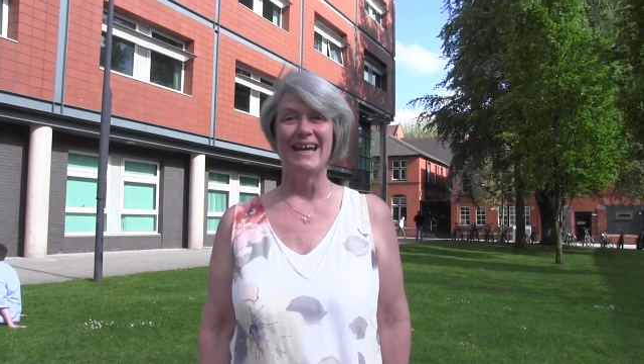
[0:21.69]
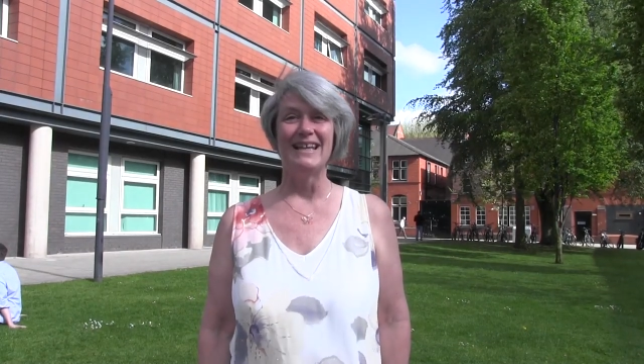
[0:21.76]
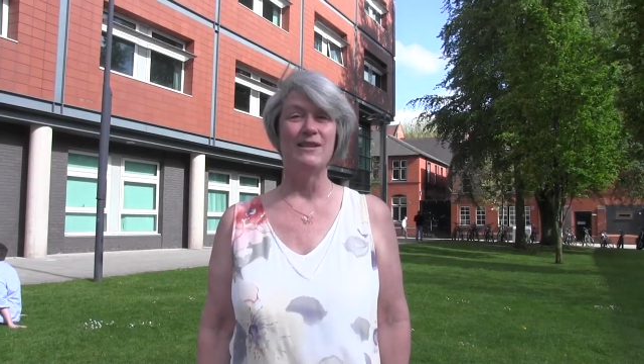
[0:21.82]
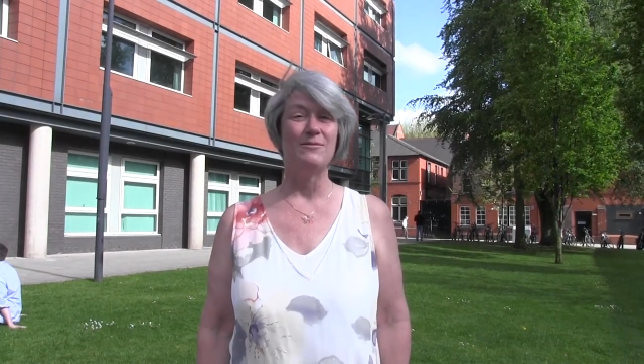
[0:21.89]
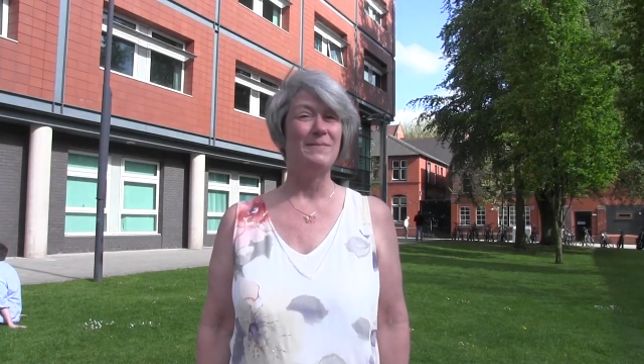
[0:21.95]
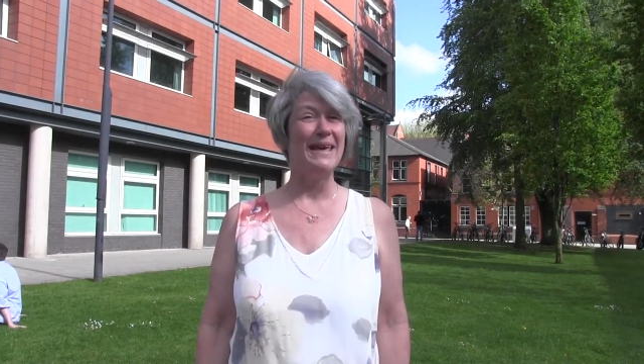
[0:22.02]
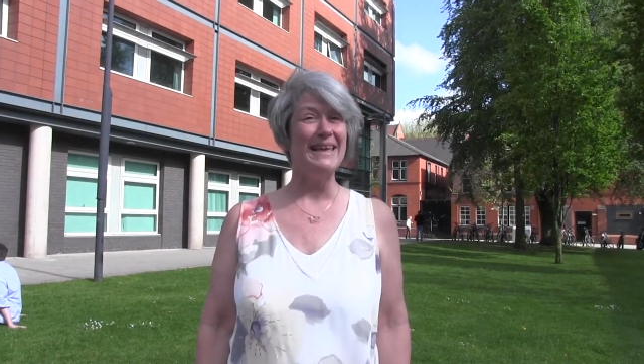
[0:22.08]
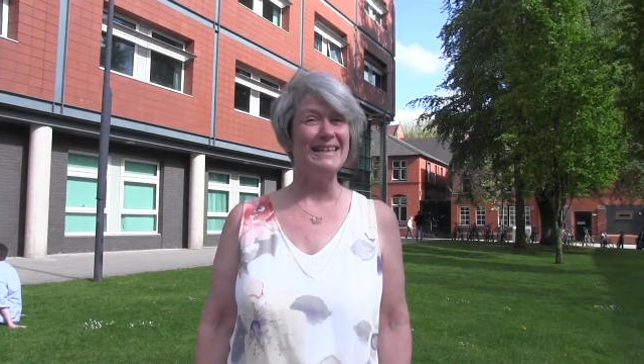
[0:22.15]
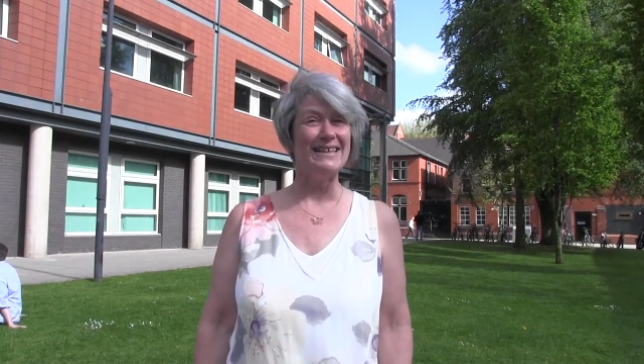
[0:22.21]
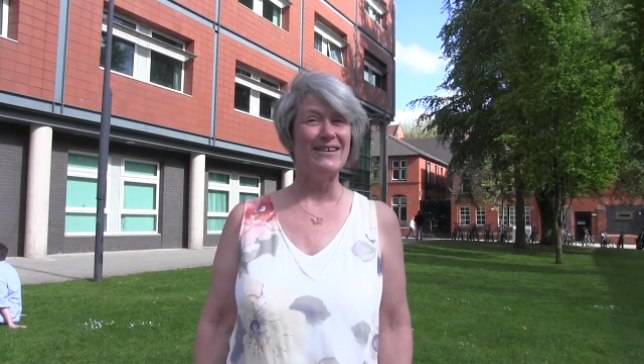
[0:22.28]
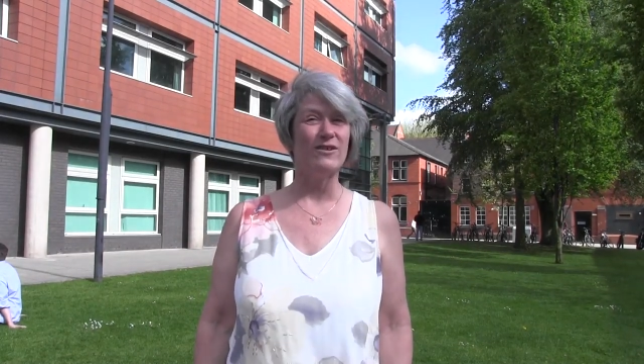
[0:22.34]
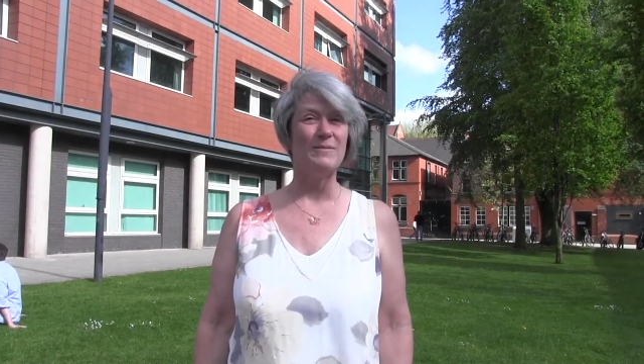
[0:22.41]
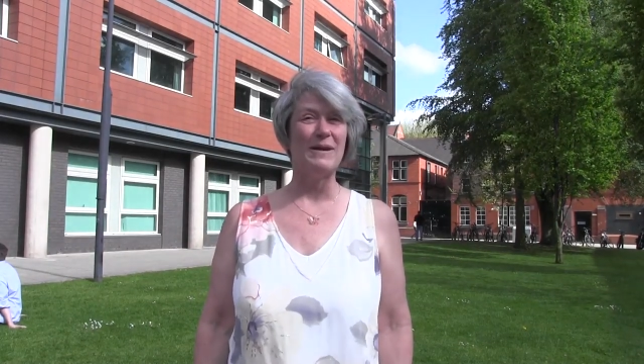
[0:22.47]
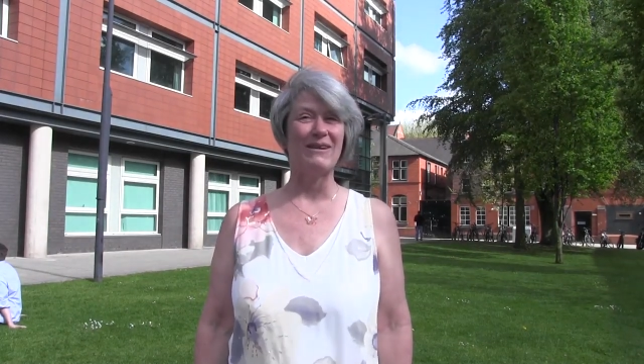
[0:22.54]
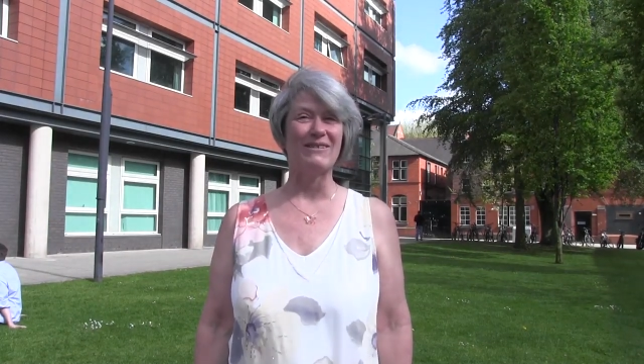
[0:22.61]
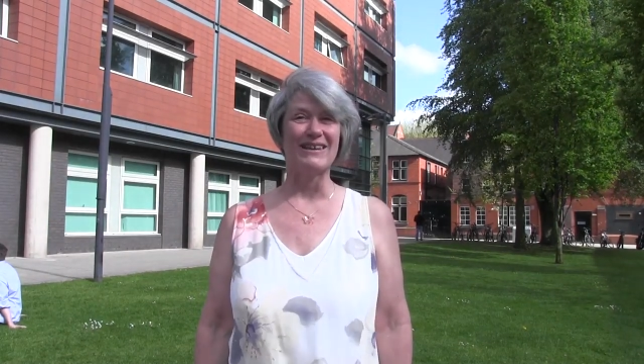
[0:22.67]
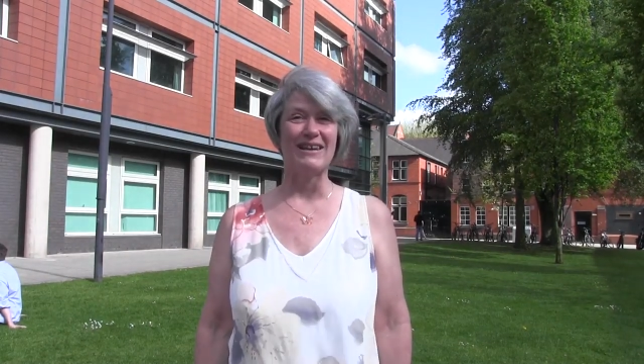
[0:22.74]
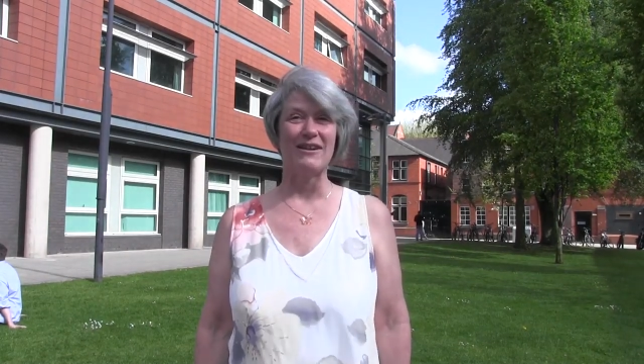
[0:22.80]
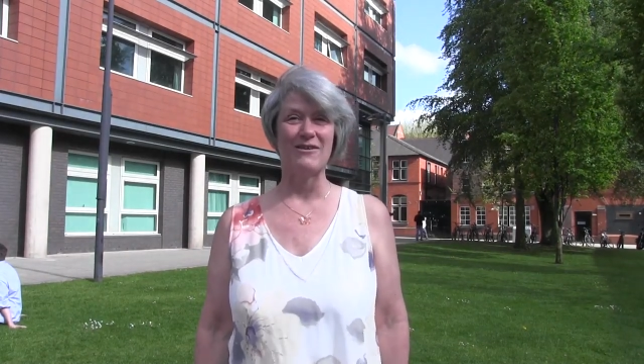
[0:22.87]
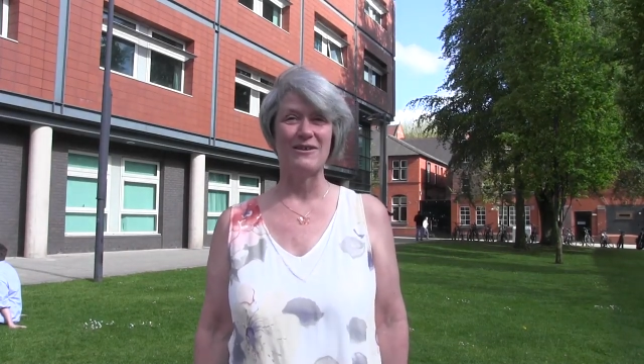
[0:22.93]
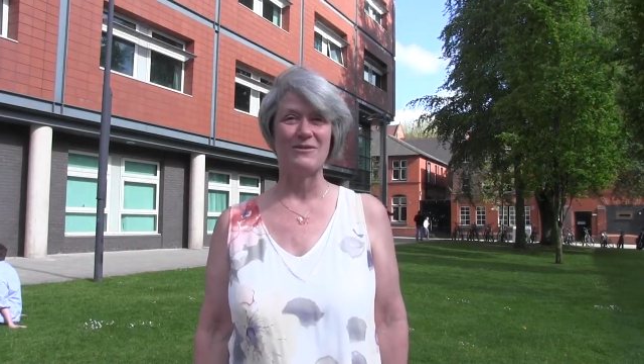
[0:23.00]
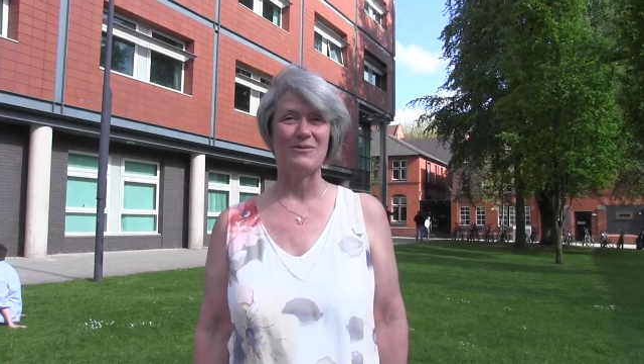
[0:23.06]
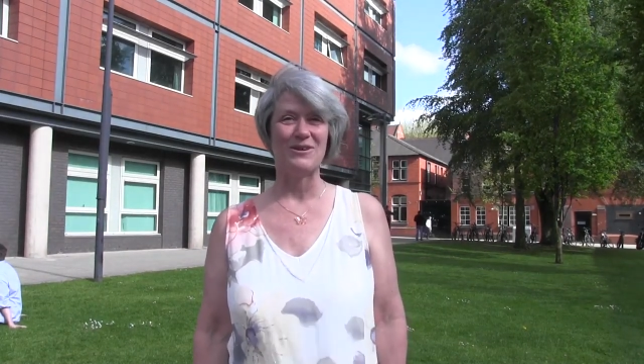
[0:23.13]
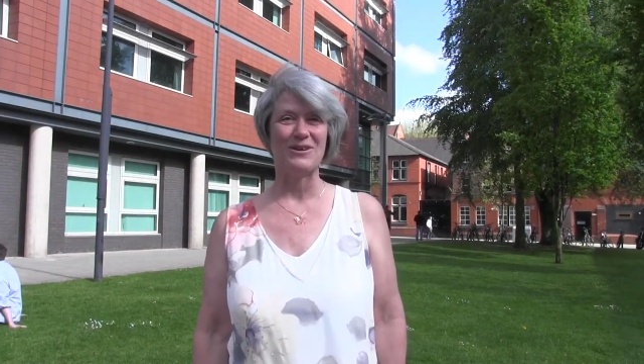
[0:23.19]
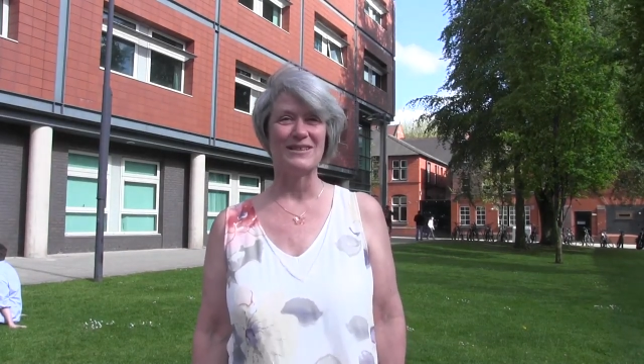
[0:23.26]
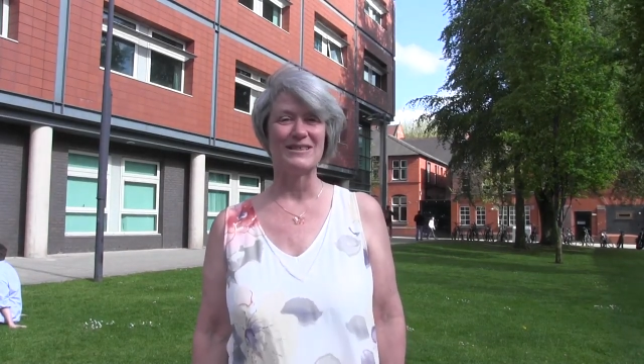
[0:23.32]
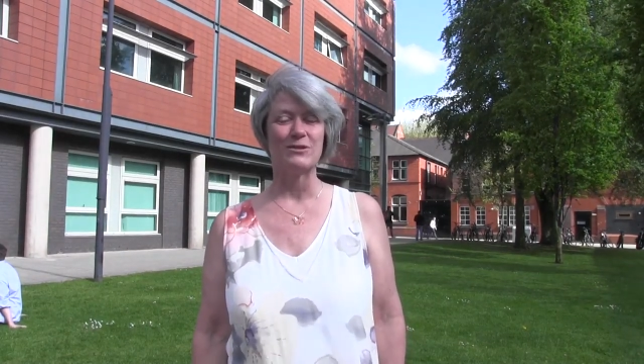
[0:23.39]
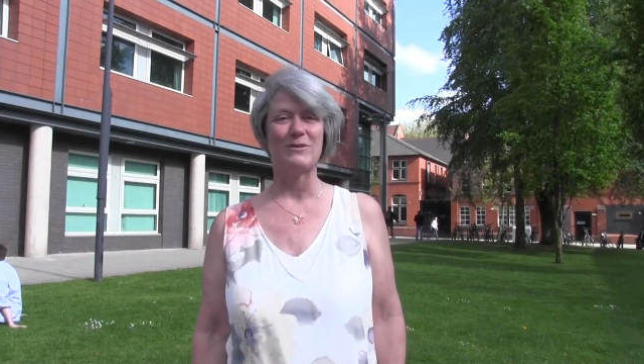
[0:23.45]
and they mainly are about caring work.